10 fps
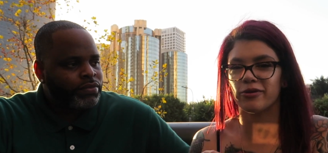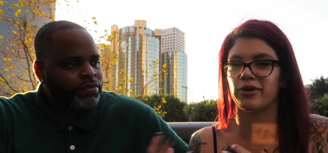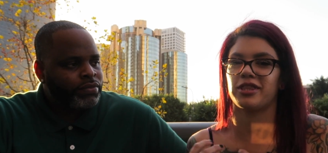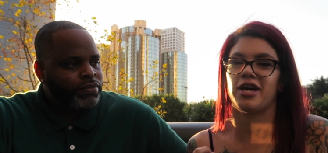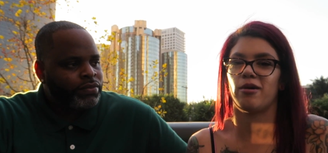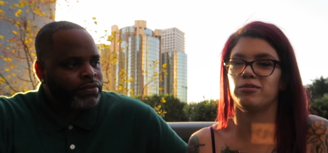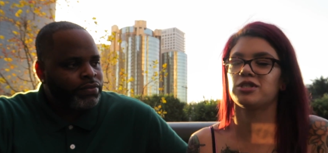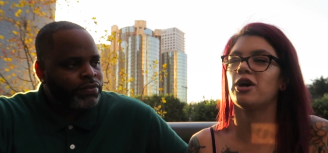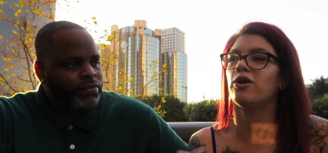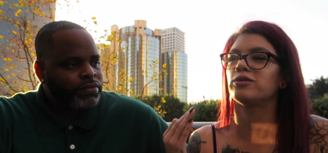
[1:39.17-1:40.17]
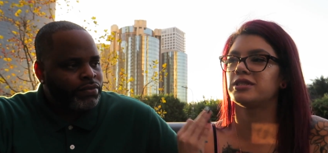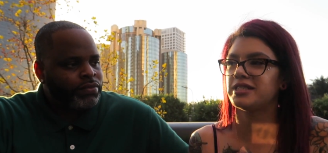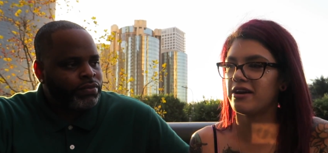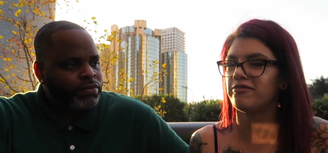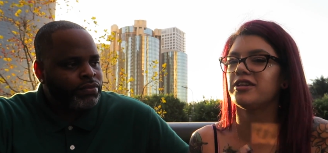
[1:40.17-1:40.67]
Speaker 1: it with them. So
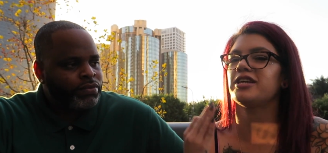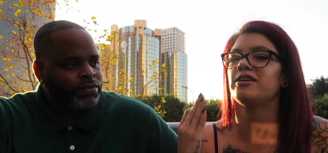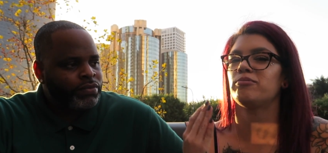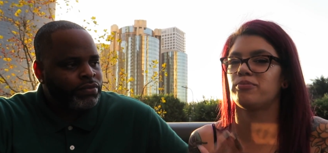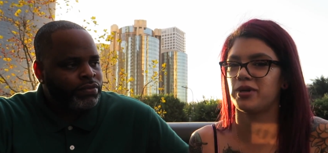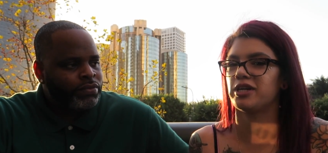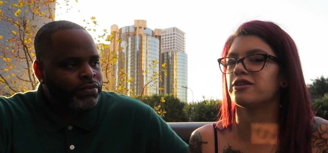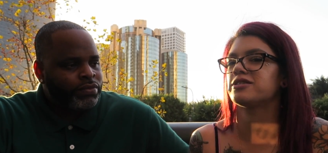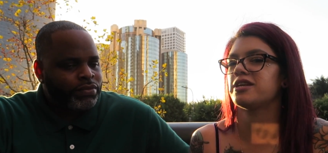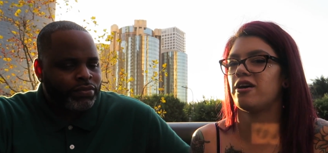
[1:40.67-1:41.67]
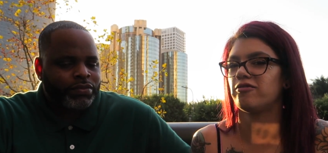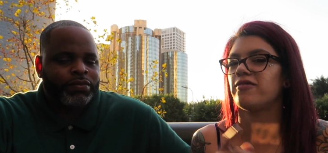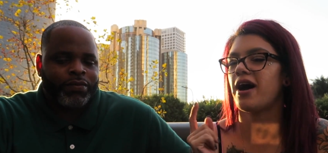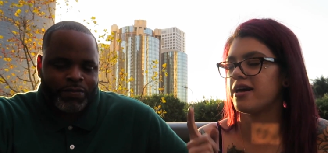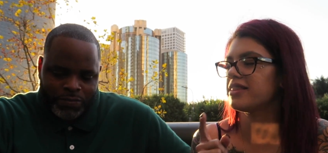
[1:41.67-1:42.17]
definitely be yourself.
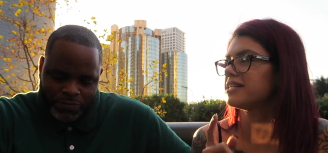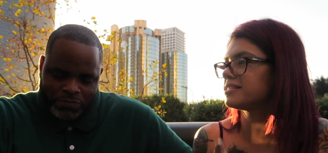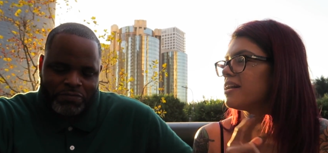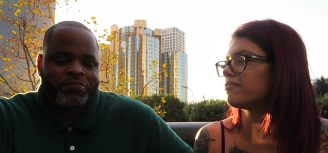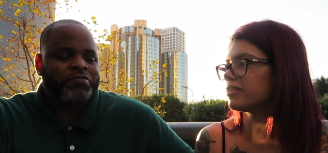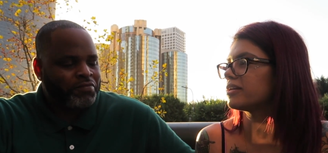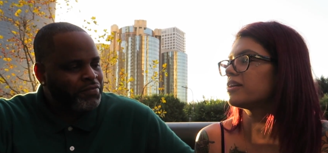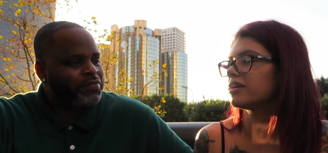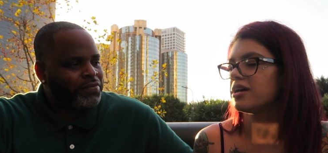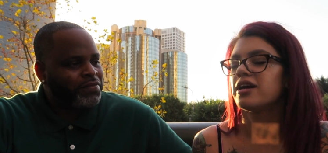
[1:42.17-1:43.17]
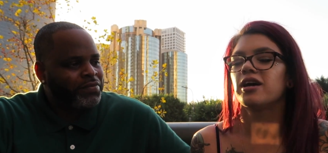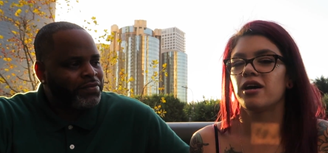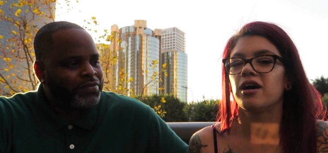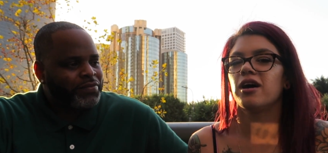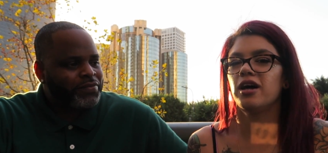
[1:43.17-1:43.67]
Mm -hmm. That's definitely
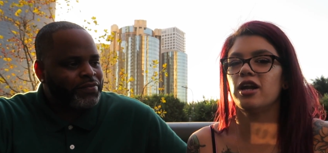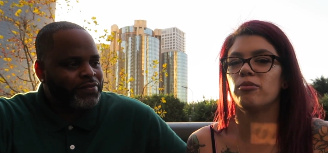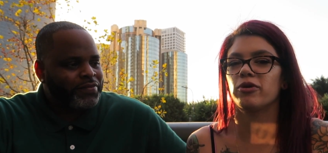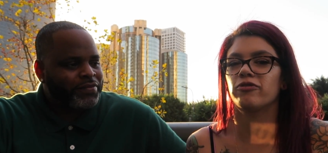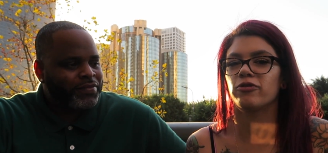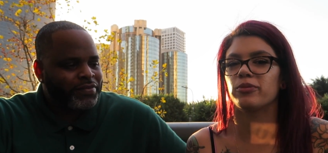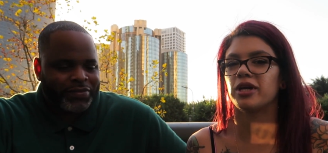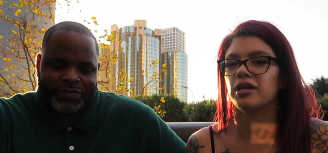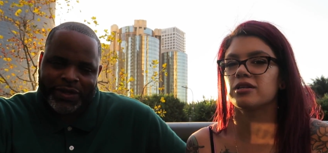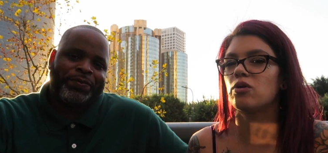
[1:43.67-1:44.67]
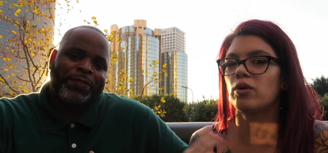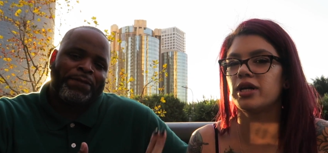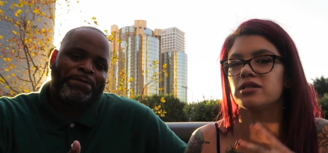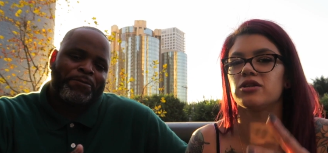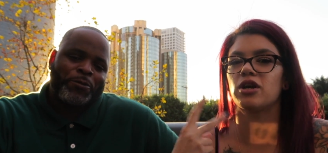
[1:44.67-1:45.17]
a number for me. So
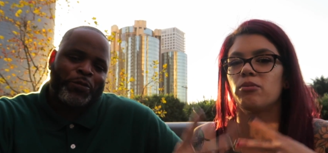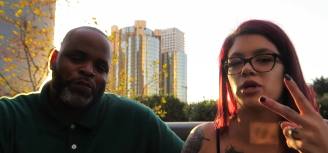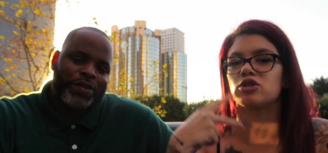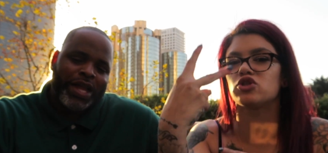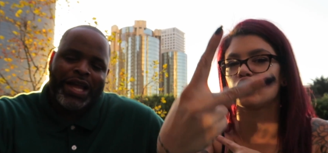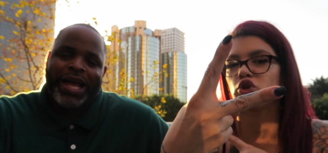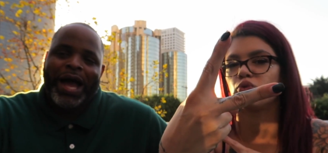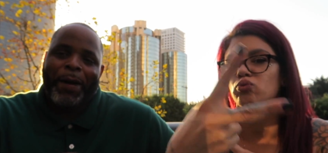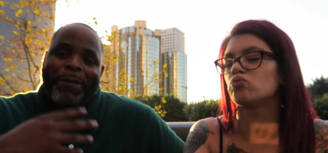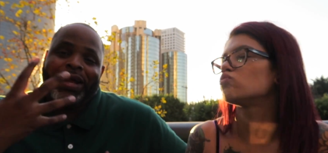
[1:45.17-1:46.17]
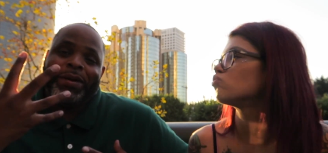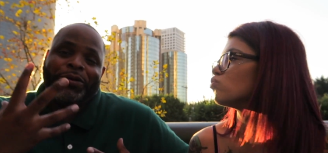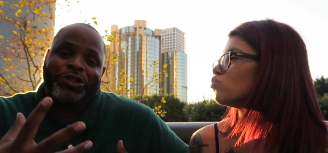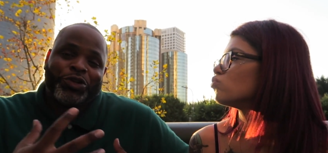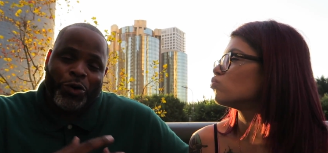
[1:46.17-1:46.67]
what is
Speaker 2: your number two? My
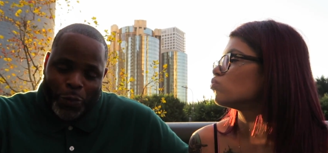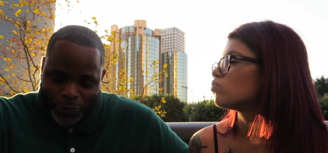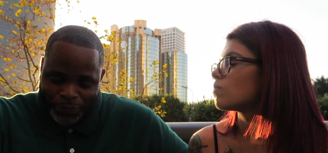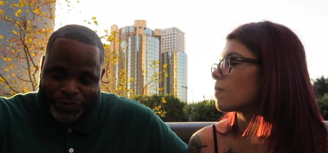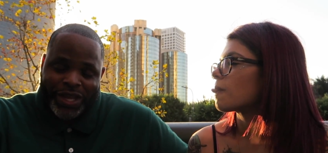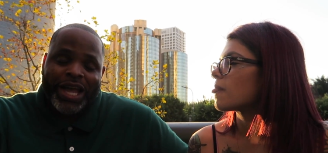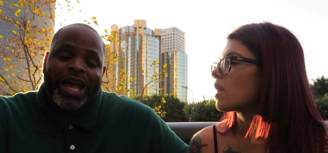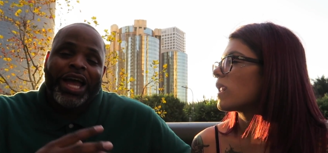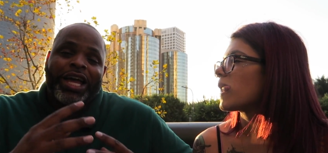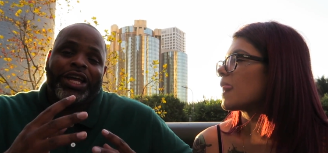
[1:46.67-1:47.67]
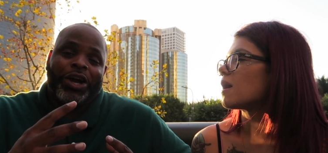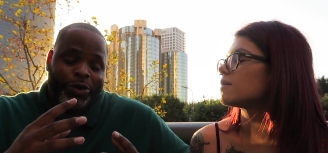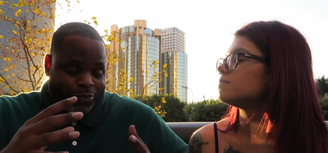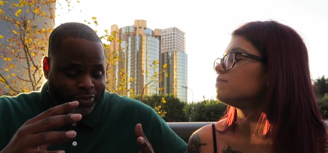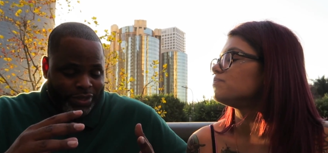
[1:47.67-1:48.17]
number two, yo,
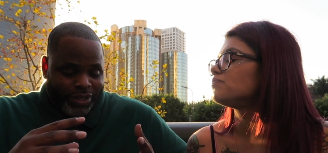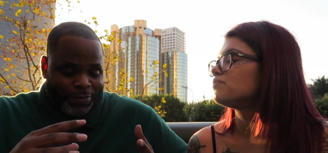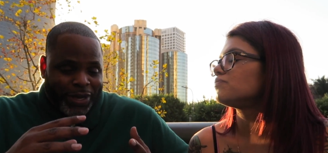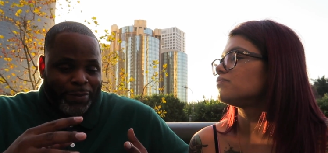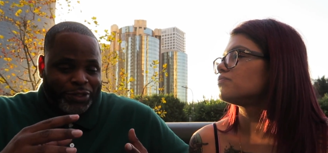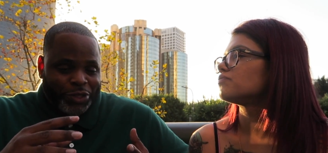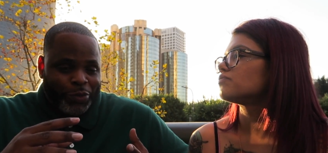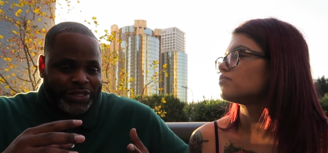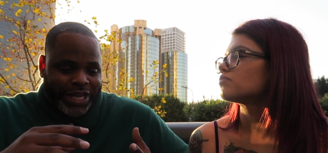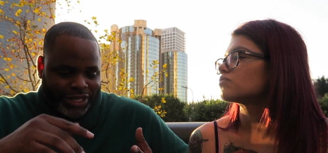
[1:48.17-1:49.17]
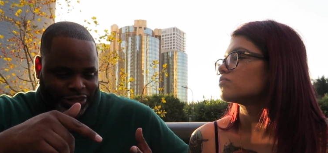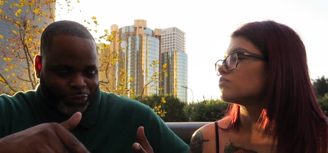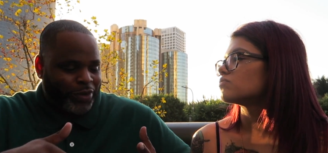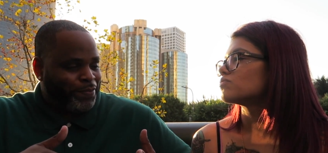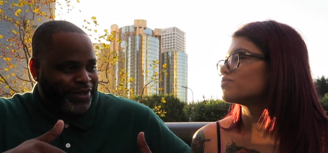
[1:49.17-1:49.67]
my number two is like a
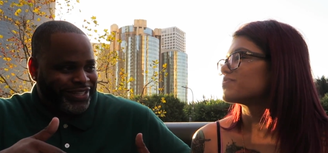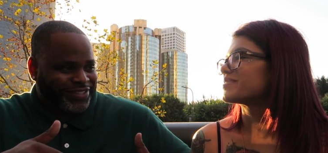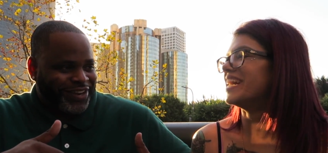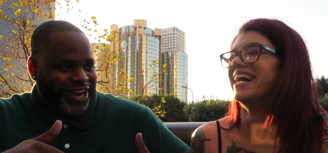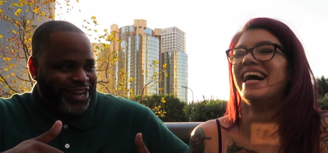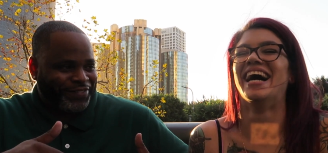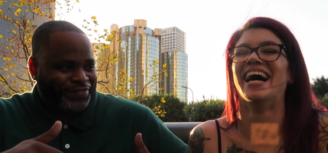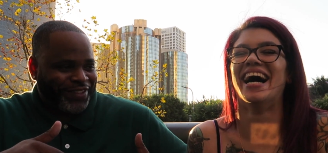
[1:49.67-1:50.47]
three piece. All right,